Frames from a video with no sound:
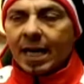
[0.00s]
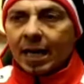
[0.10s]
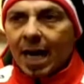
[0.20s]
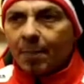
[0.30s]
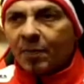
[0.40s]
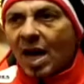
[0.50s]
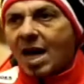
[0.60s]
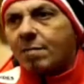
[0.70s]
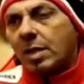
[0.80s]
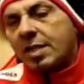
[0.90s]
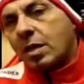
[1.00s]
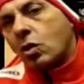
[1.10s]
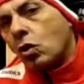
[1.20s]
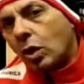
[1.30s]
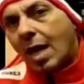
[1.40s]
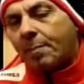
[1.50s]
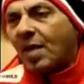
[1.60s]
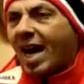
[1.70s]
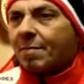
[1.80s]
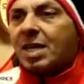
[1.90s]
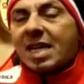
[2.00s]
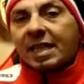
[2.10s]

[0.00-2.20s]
lap time, it's a good lap time.